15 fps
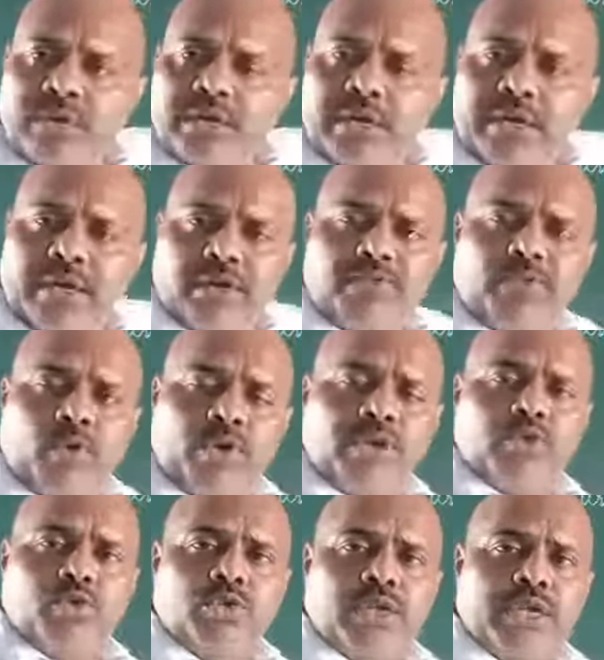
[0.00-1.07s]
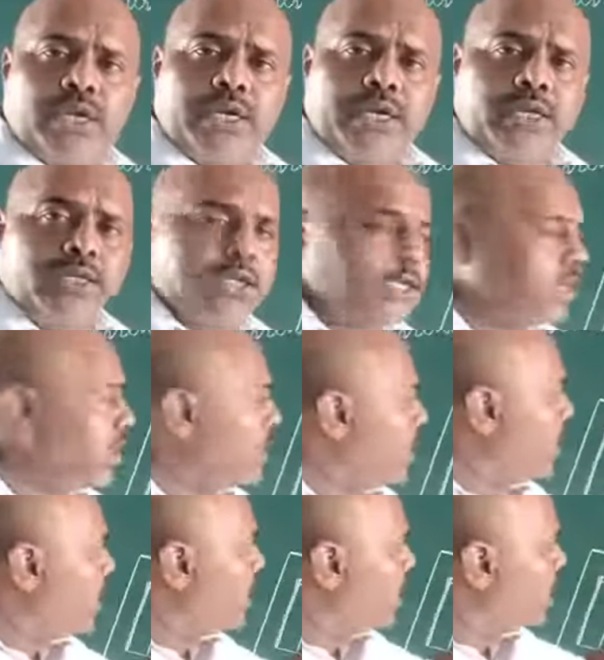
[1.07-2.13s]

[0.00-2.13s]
current flowing through the conductor, and